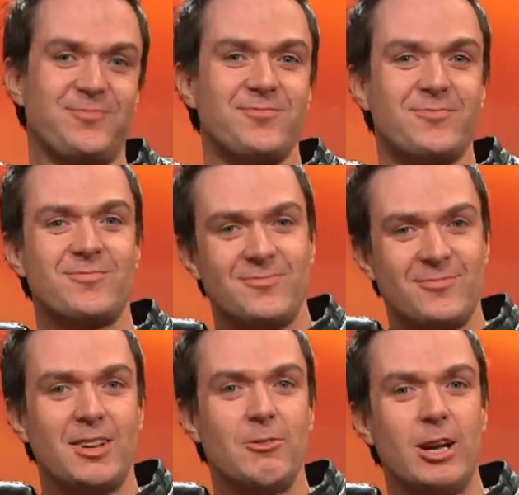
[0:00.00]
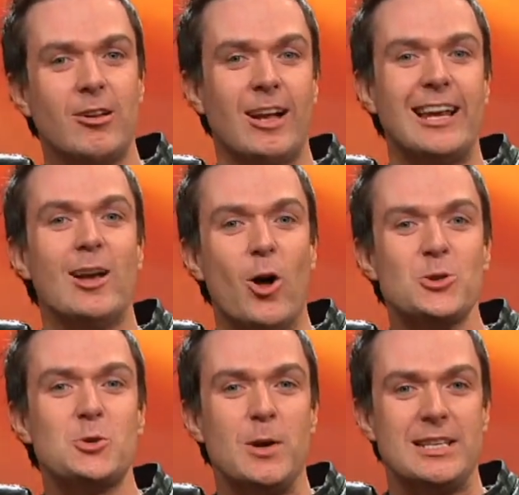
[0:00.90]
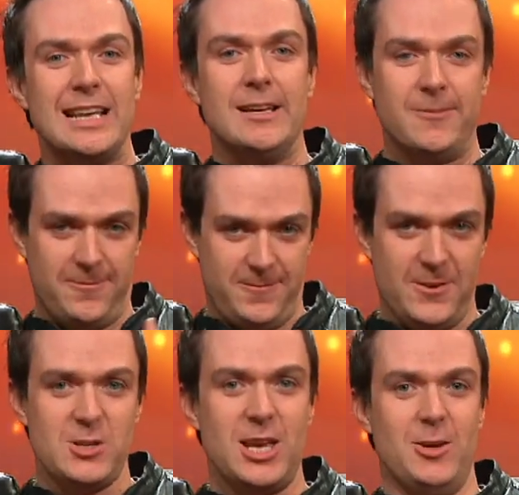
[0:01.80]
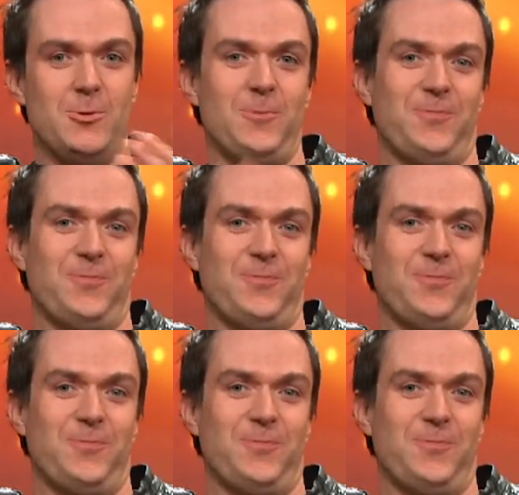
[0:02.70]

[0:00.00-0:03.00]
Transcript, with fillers: Yeah. Very likely on Twitter for you.